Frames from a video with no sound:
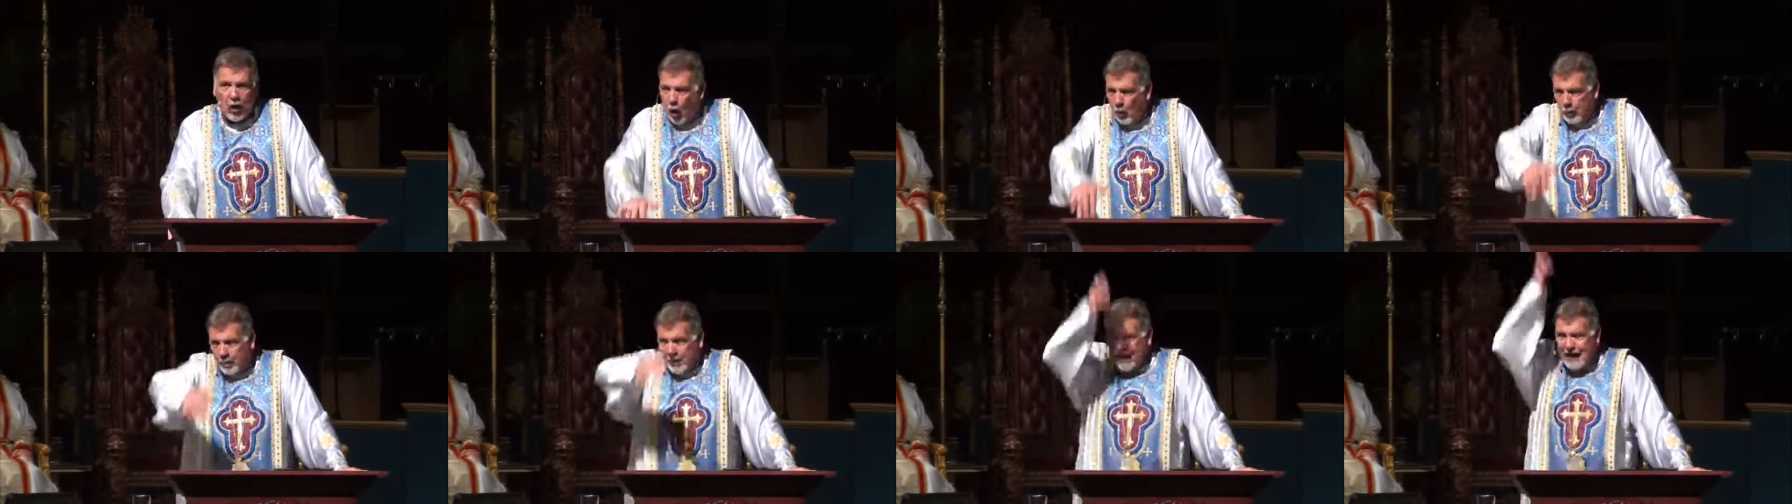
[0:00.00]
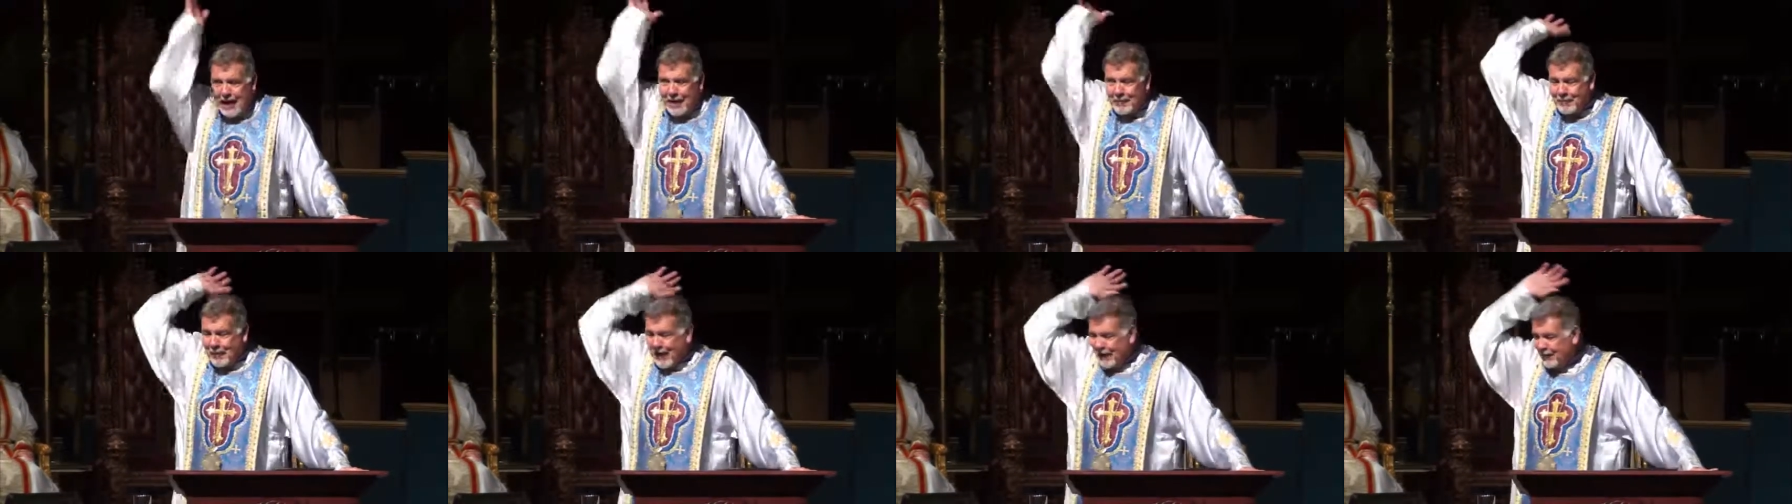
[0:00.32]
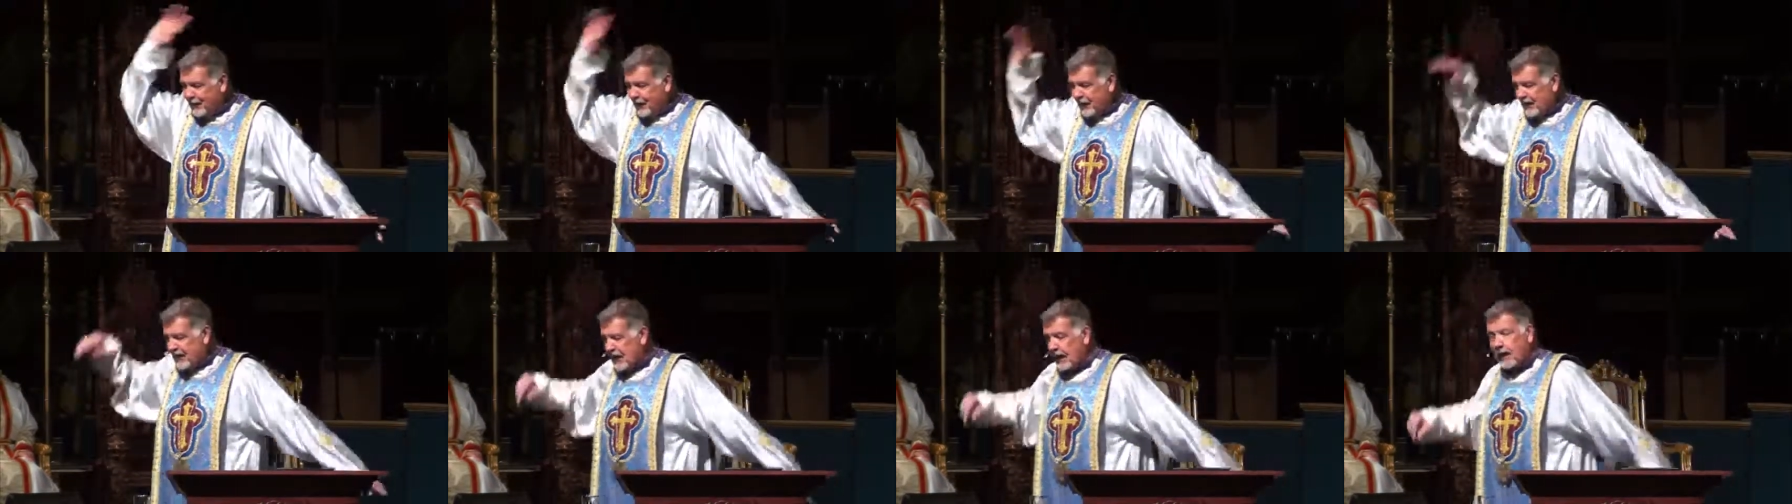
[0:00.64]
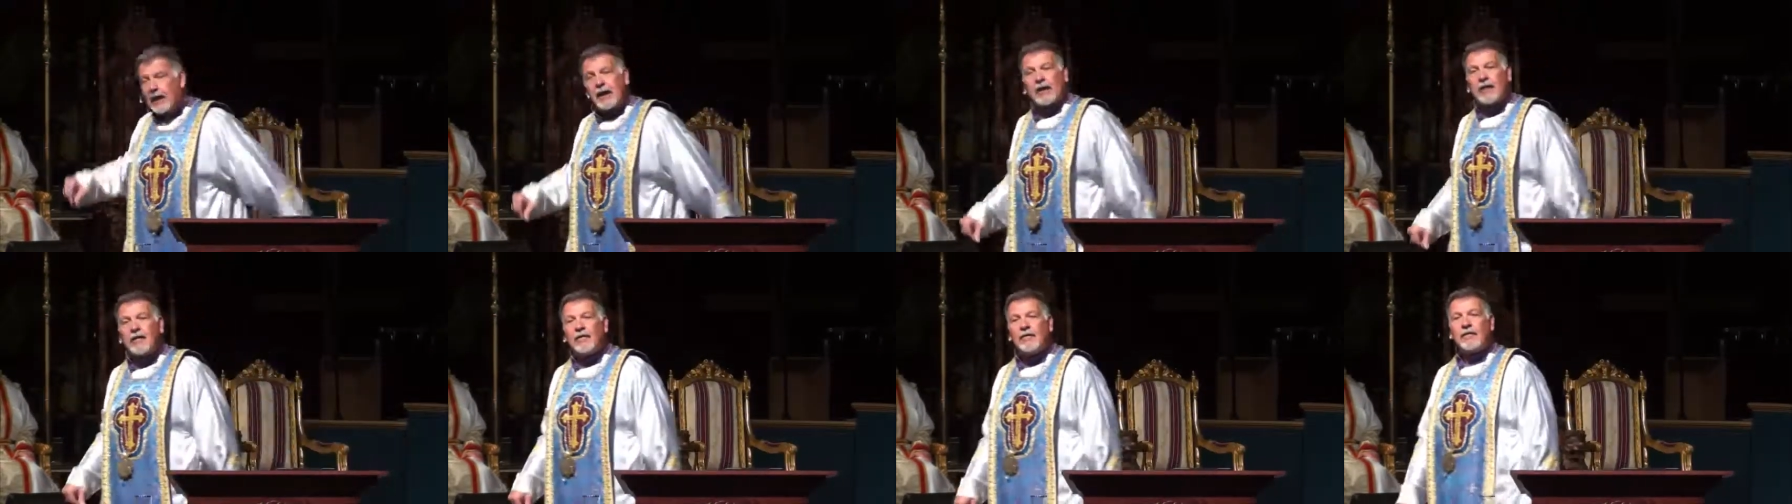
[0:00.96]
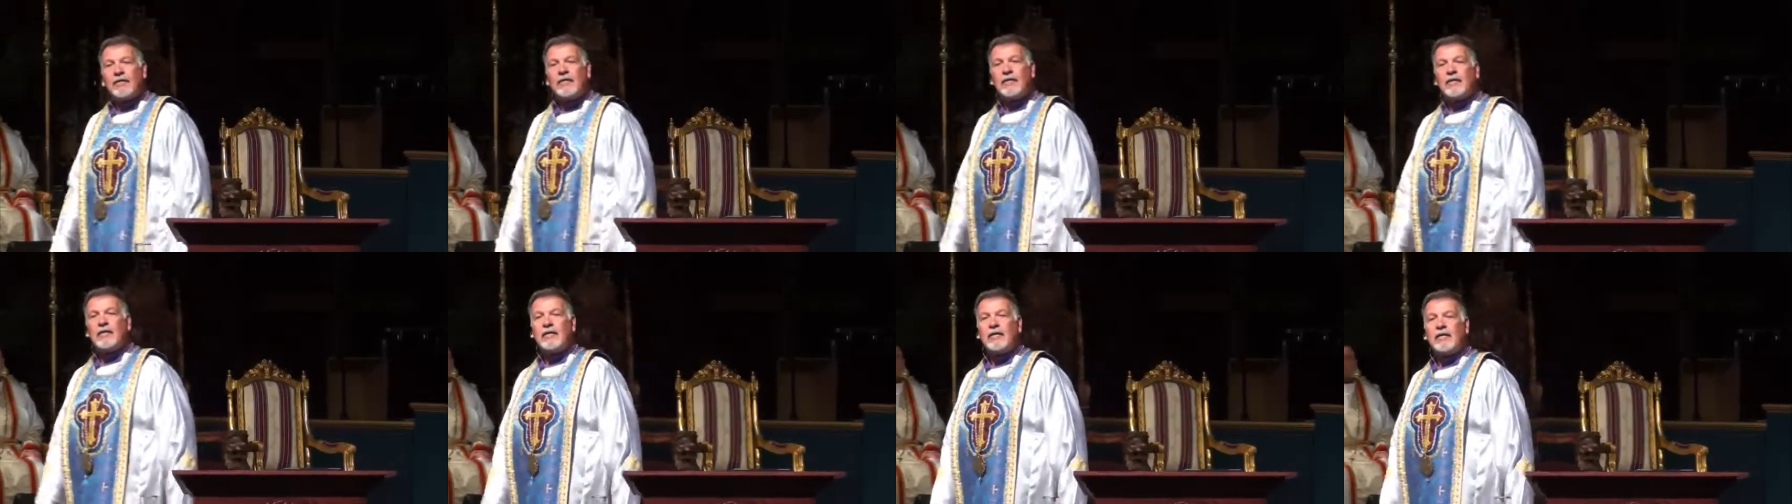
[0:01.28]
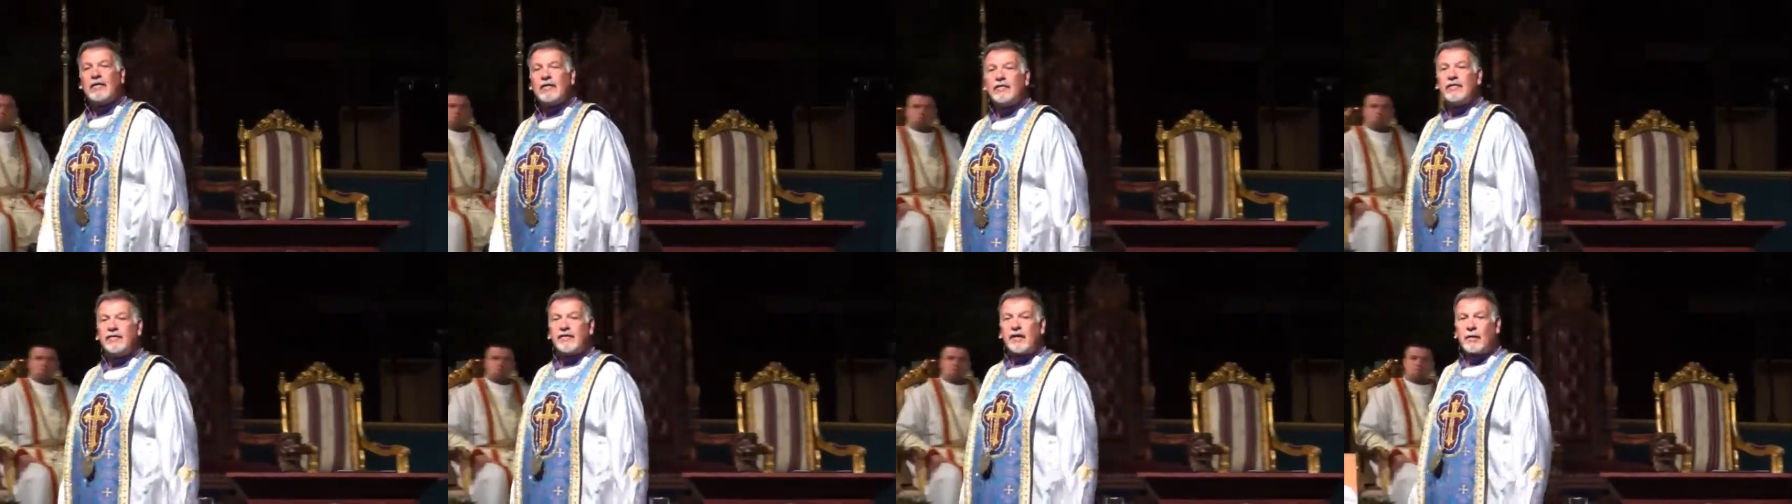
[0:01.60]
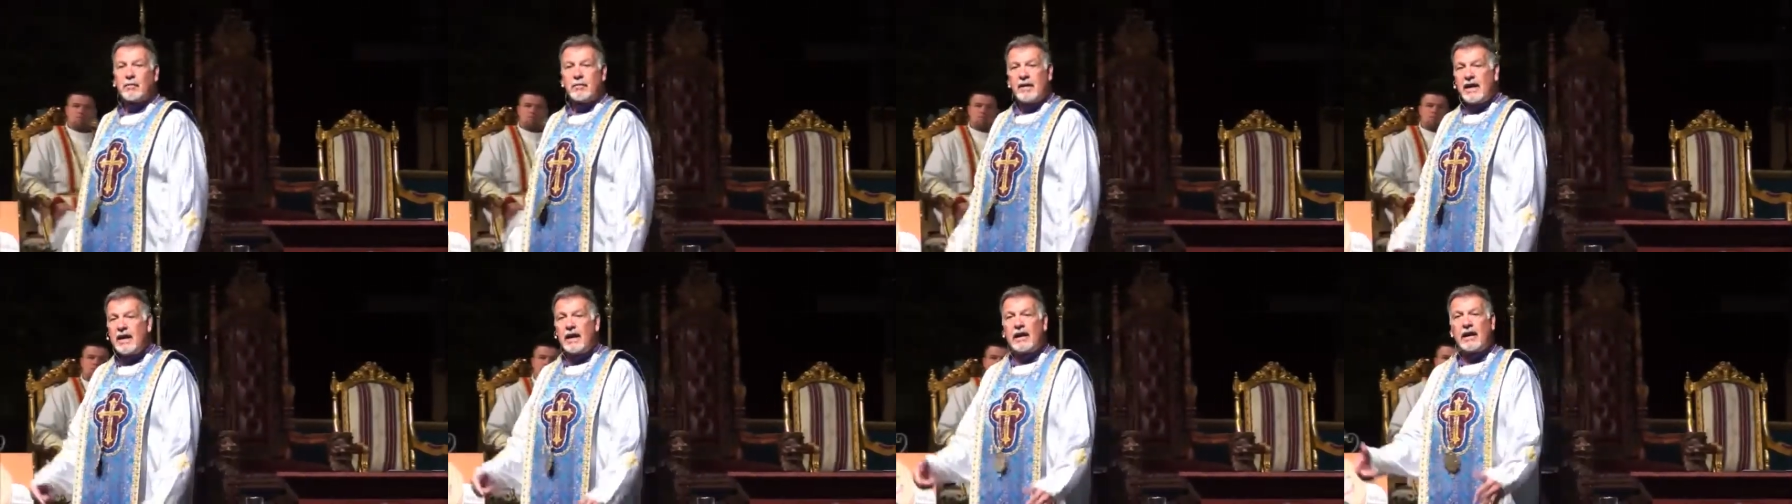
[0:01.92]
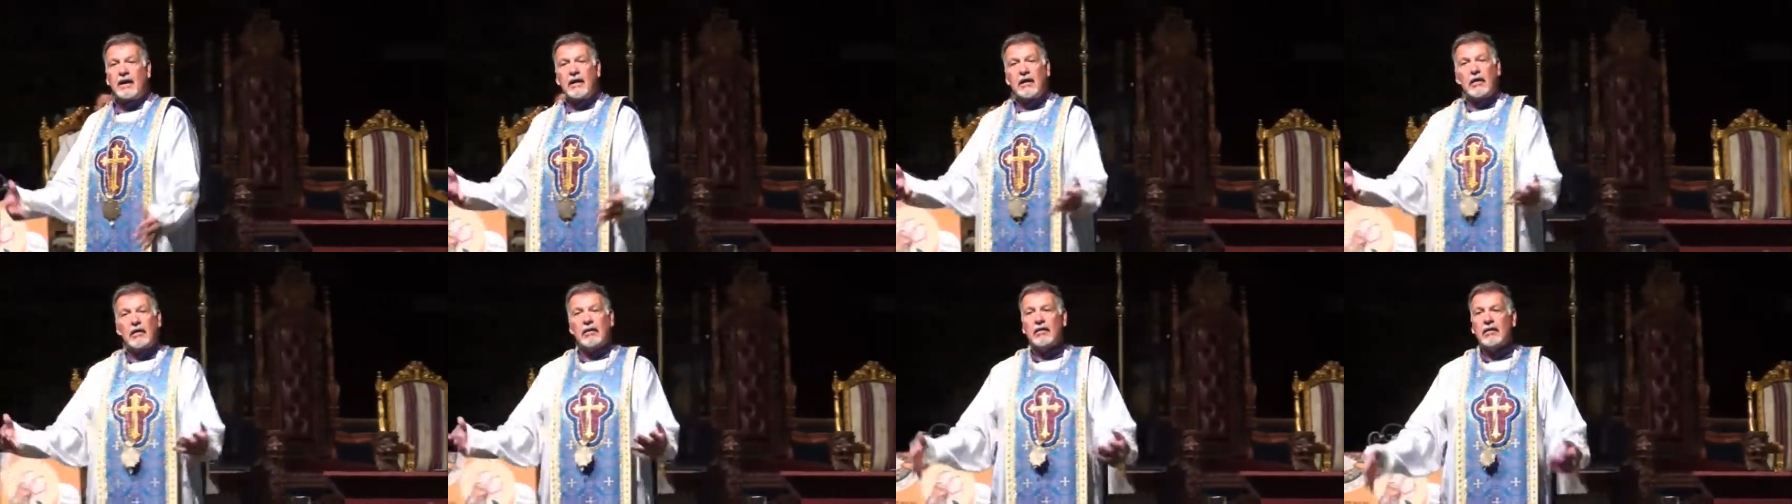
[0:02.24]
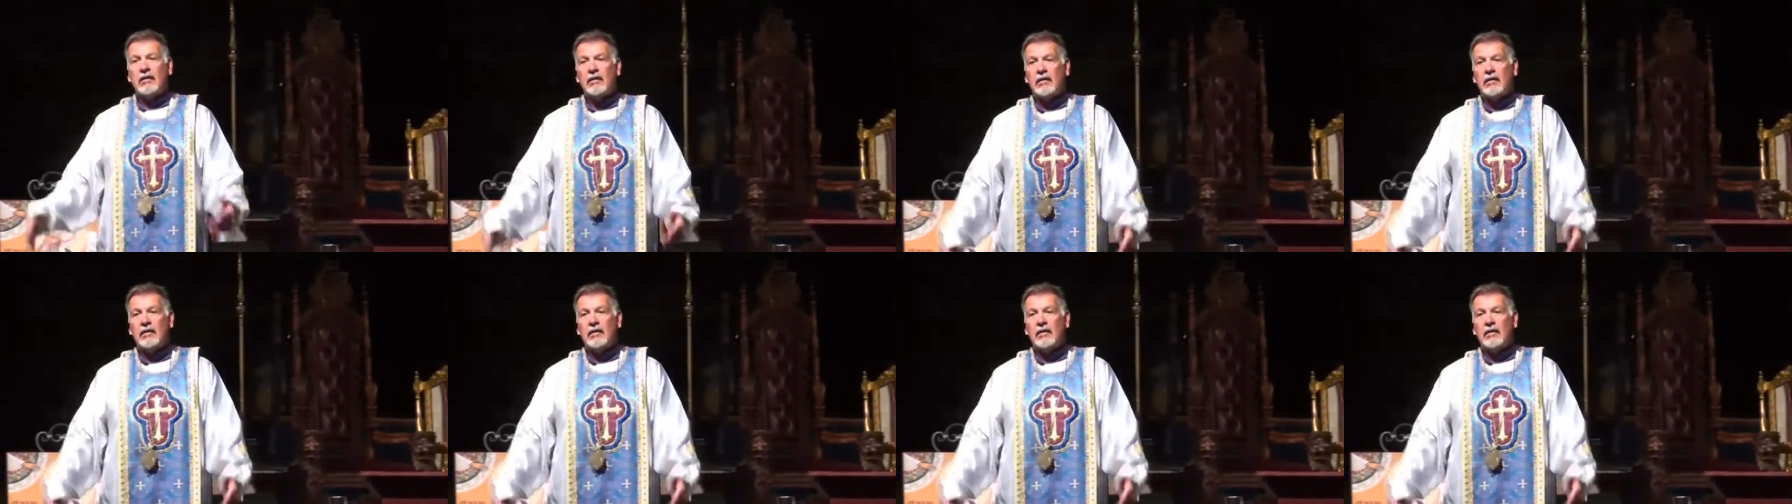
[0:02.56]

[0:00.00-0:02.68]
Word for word: opened up everything for me